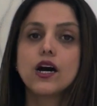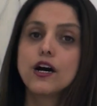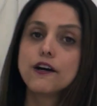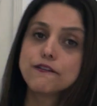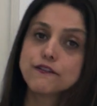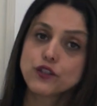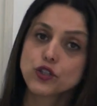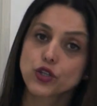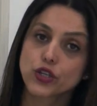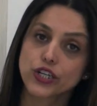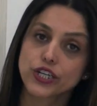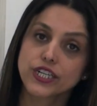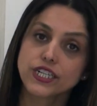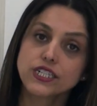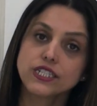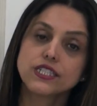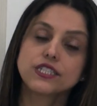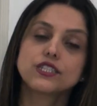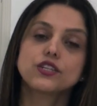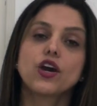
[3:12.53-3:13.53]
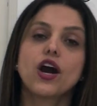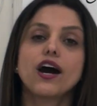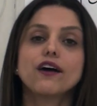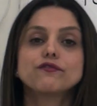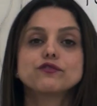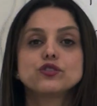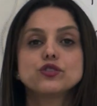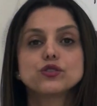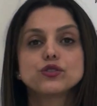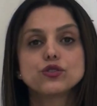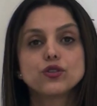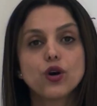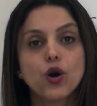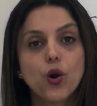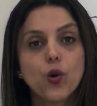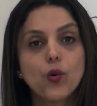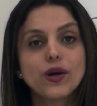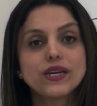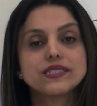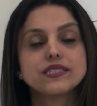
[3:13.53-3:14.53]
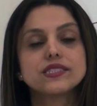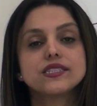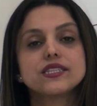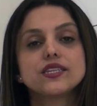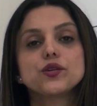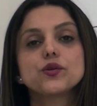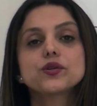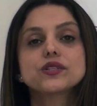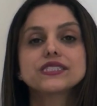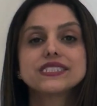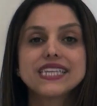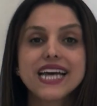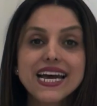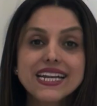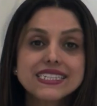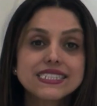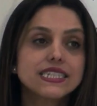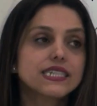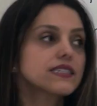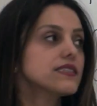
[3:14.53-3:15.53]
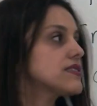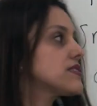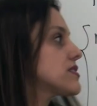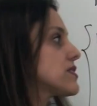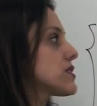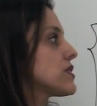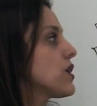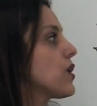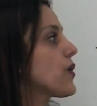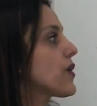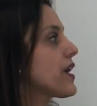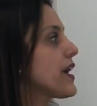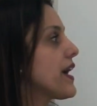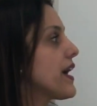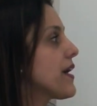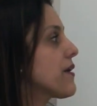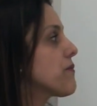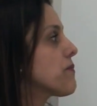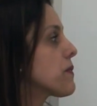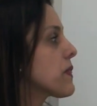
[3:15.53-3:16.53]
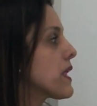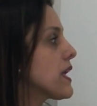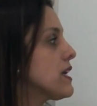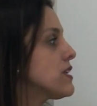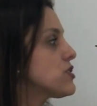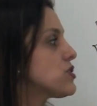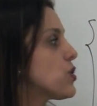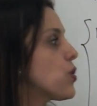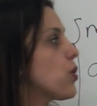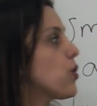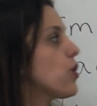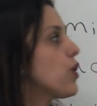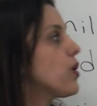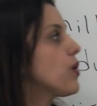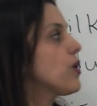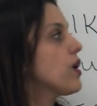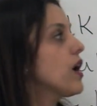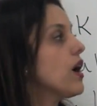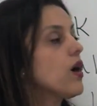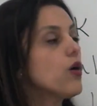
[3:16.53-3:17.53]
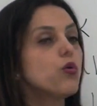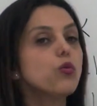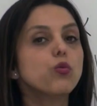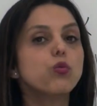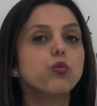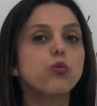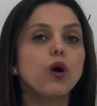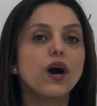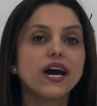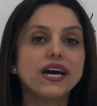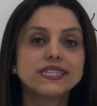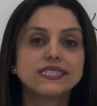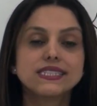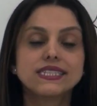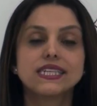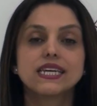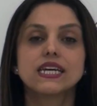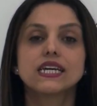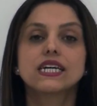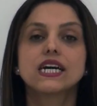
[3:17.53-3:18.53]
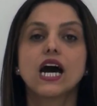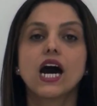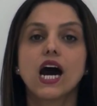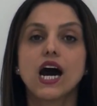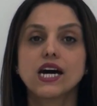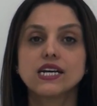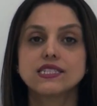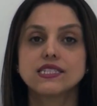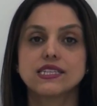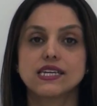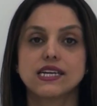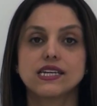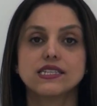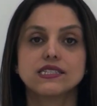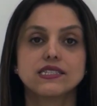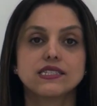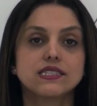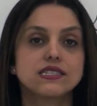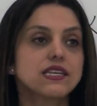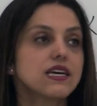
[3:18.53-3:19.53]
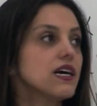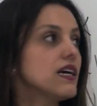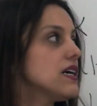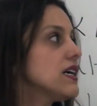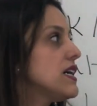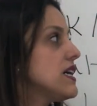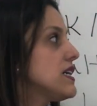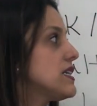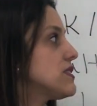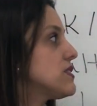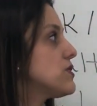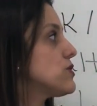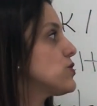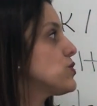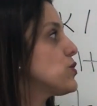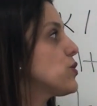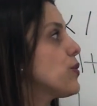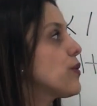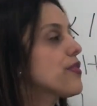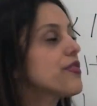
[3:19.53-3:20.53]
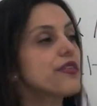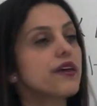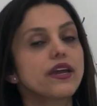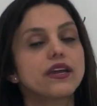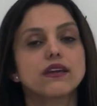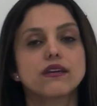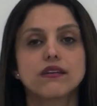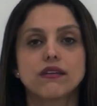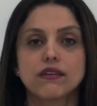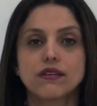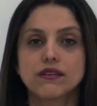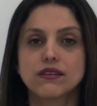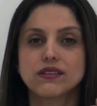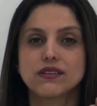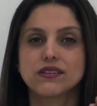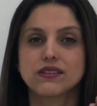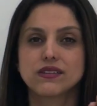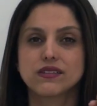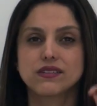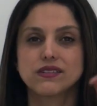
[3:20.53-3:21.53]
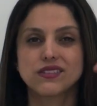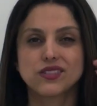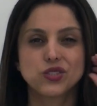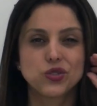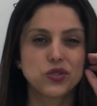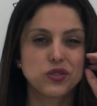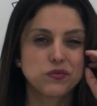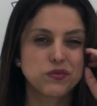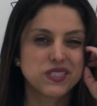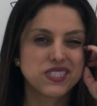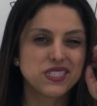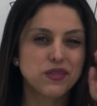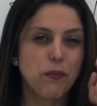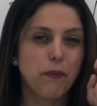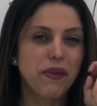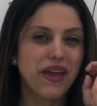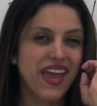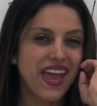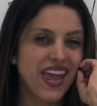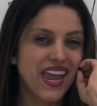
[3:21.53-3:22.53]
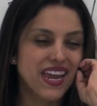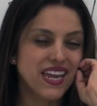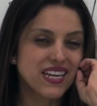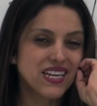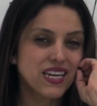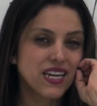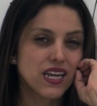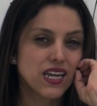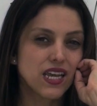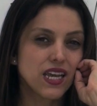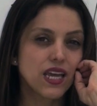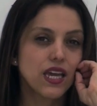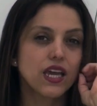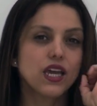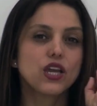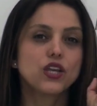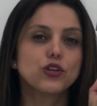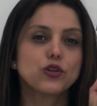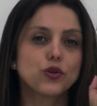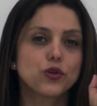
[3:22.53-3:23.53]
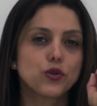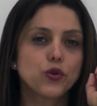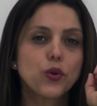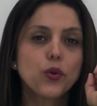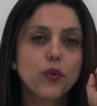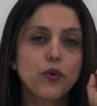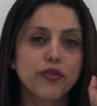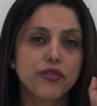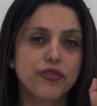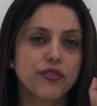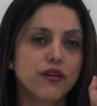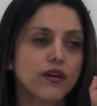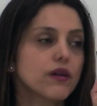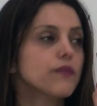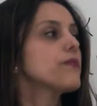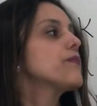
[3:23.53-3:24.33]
Of course, you have to go and see your dentist, okay? So what causes a toothache? So it means pain in your tooth.